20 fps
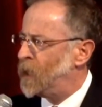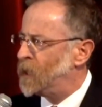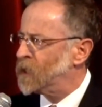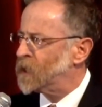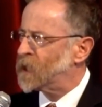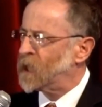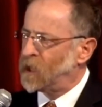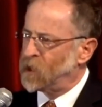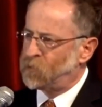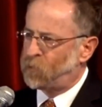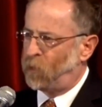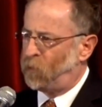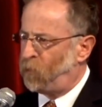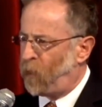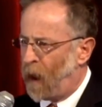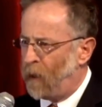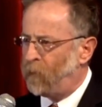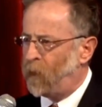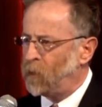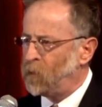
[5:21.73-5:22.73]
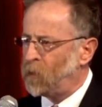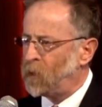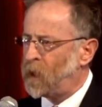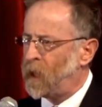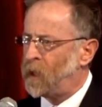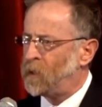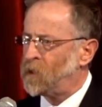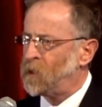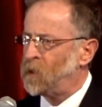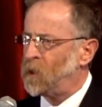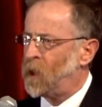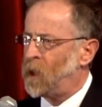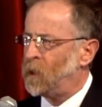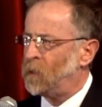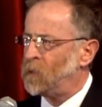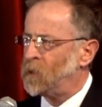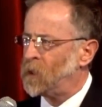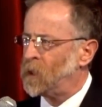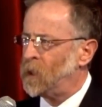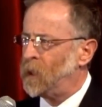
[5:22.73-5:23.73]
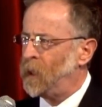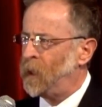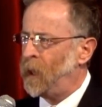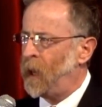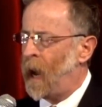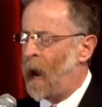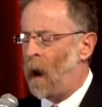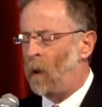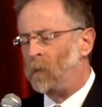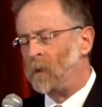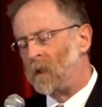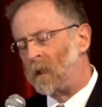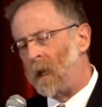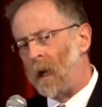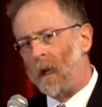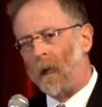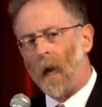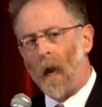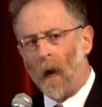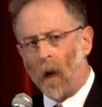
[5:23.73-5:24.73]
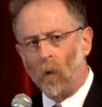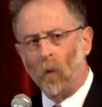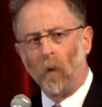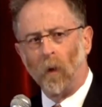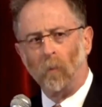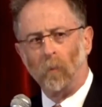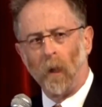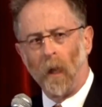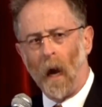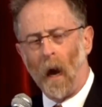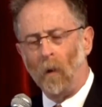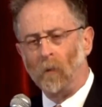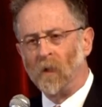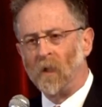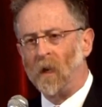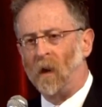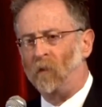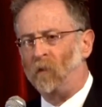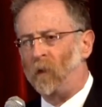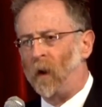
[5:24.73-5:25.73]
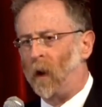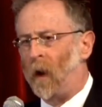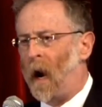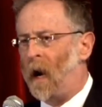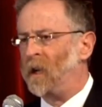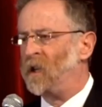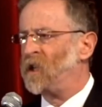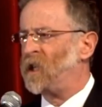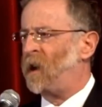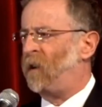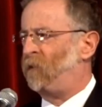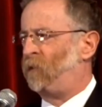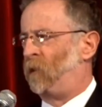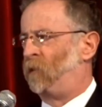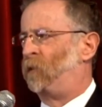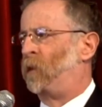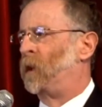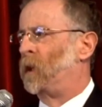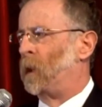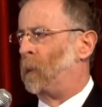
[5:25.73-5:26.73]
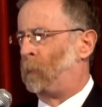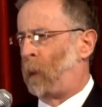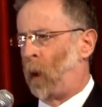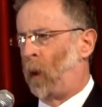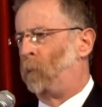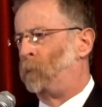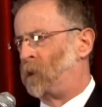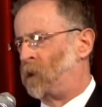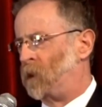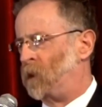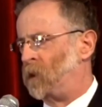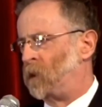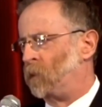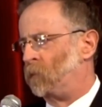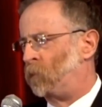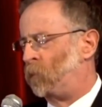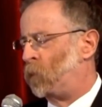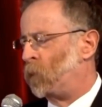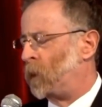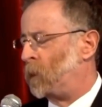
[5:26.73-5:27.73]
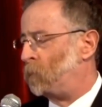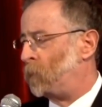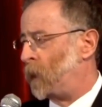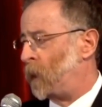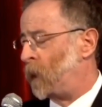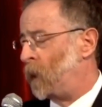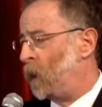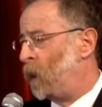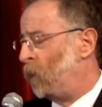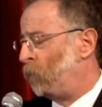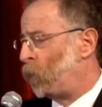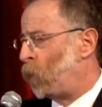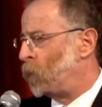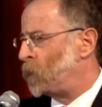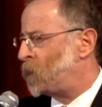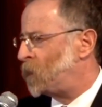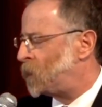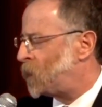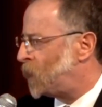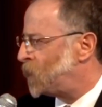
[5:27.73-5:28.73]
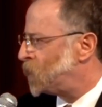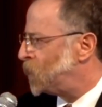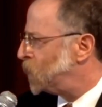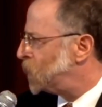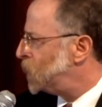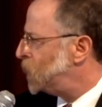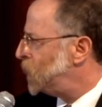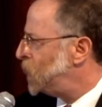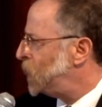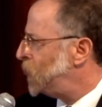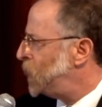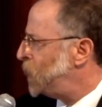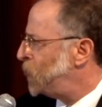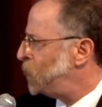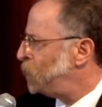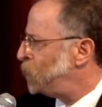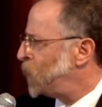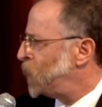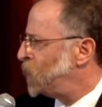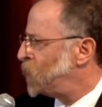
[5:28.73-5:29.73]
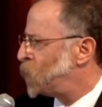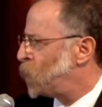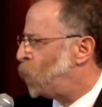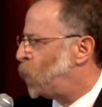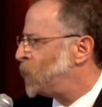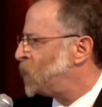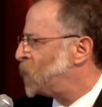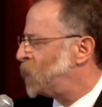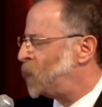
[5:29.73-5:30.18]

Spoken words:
then sells for $500,000, how is that equitable? How is that fair? How does that fulfill the purposes of 40B? Of course it doesn't. So